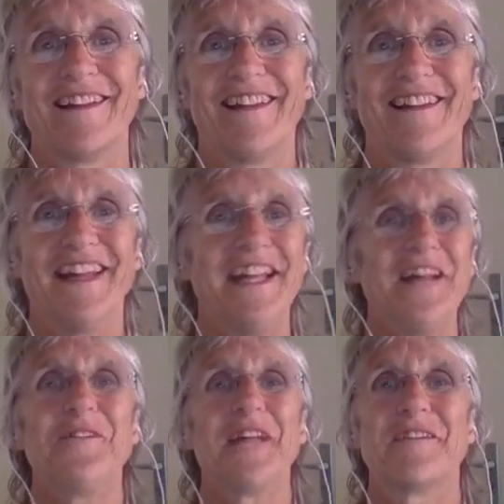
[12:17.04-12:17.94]
They
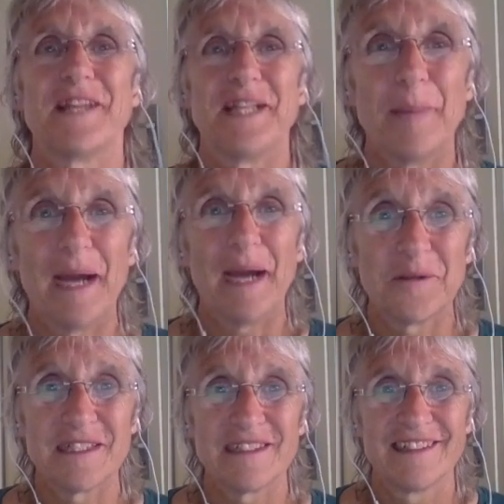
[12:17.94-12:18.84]
don't have any
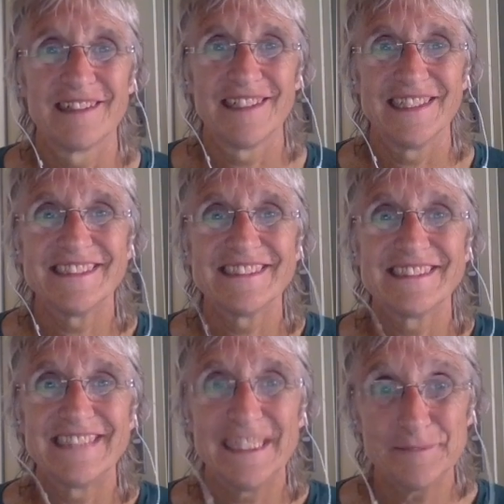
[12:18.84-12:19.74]
power. It
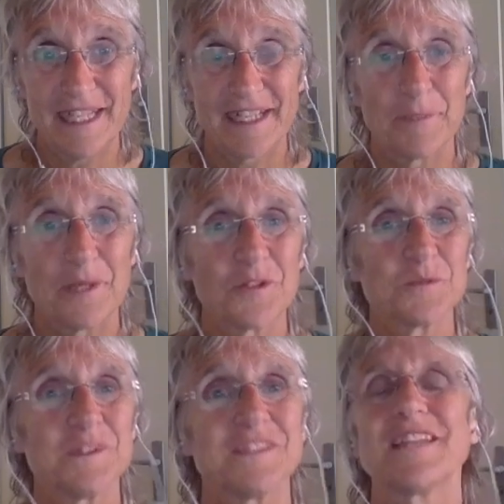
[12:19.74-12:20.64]
seems like it because
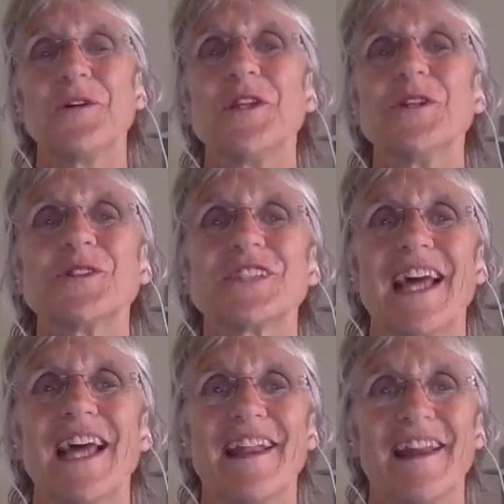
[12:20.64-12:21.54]
we're so used
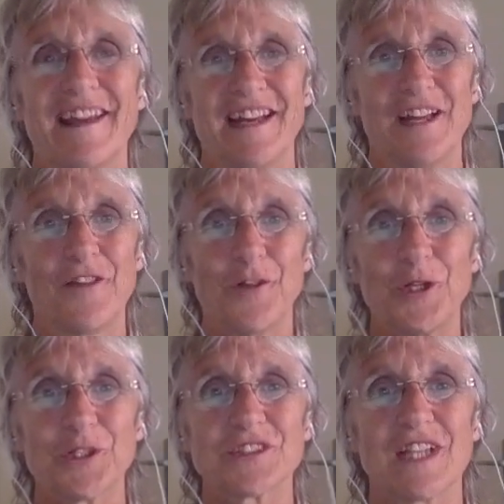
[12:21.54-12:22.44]
that
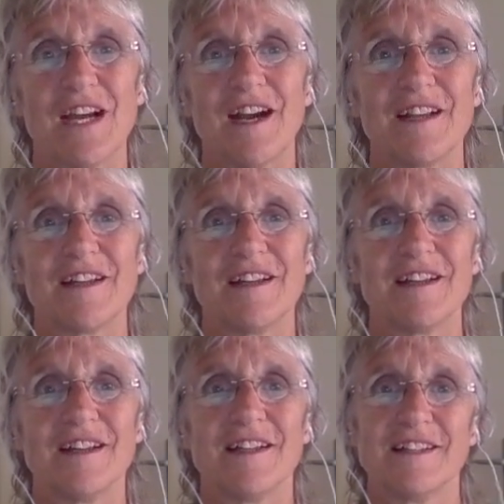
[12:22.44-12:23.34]
thoughts are
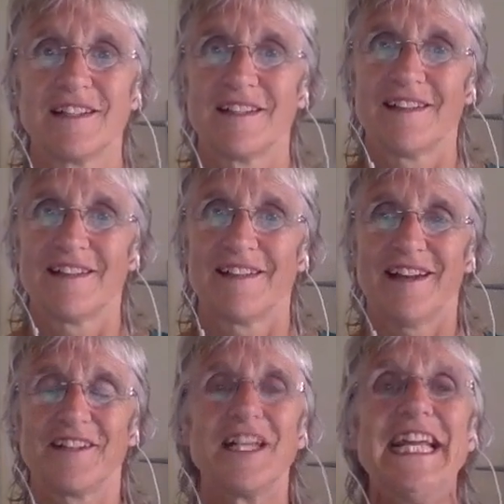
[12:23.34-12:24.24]
the
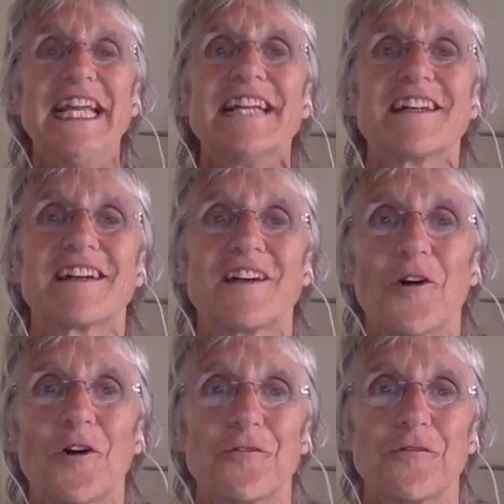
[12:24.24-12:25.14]
leader
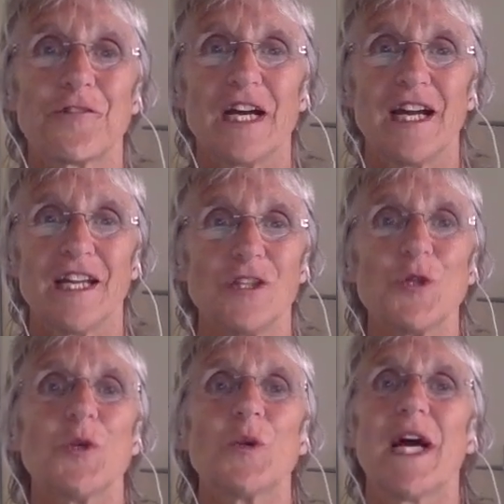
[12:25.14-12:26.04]
of
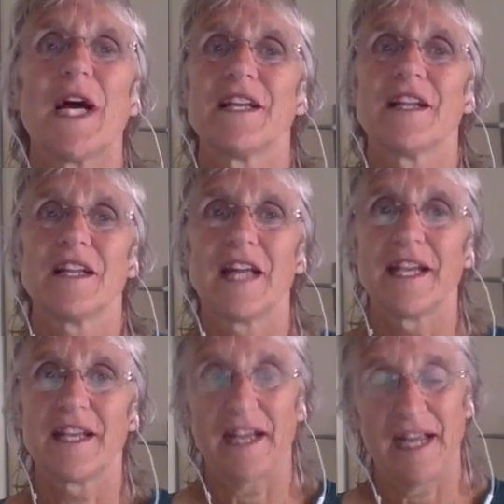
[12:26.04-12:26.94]
you
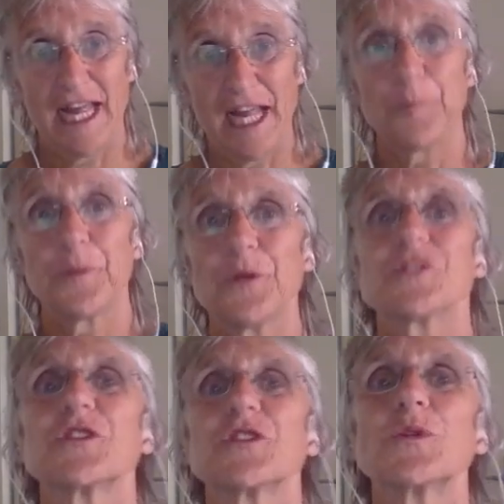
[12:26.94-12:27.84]
and help you
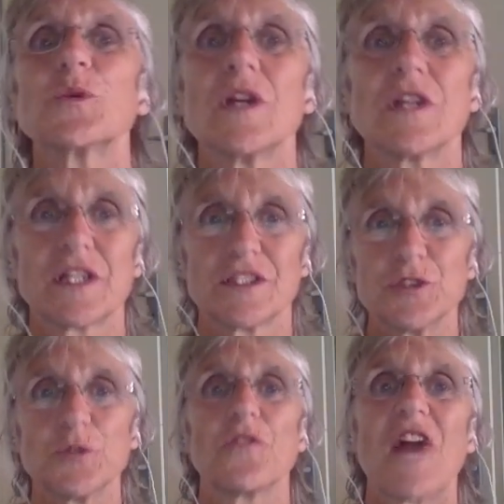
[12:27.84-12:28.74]
to do
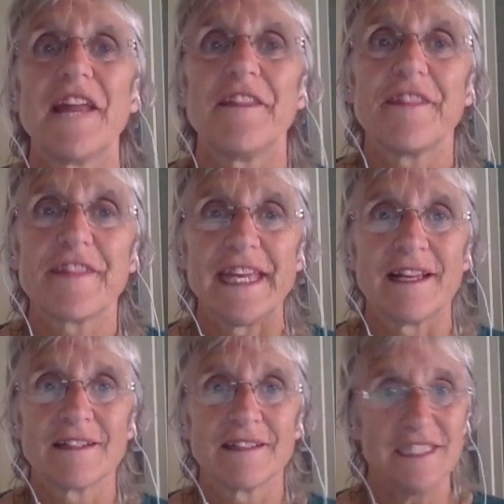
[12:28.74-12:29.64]
the right
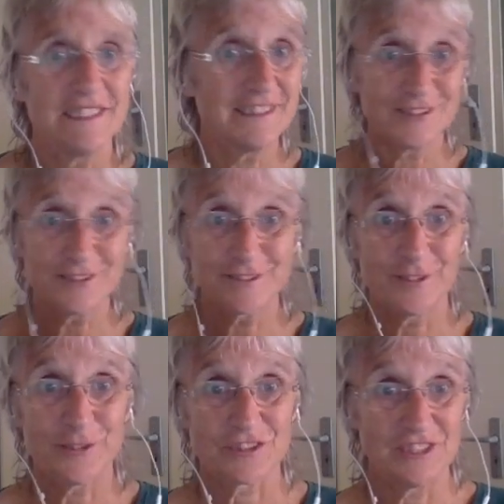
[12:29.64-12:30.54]
thing. It's just
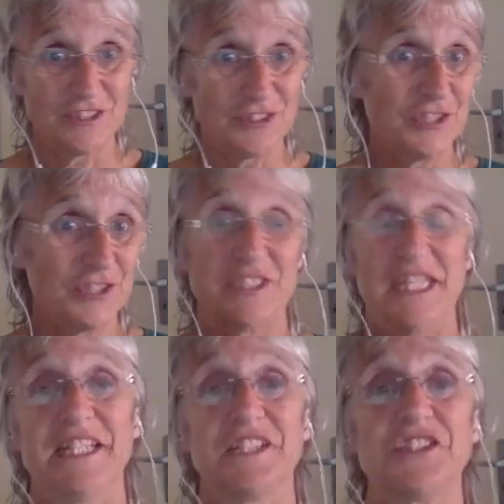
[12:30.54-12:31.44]
thoughts. It's just an
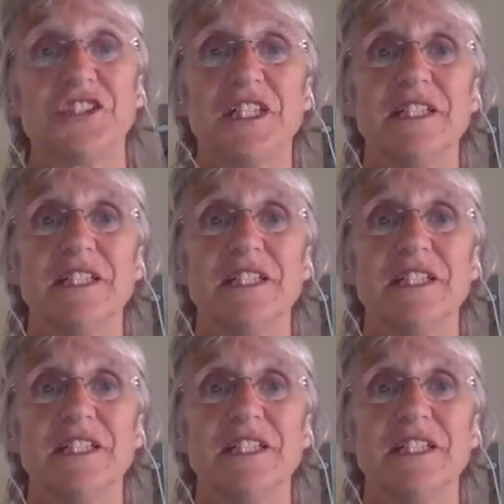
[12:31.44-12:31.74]
energy,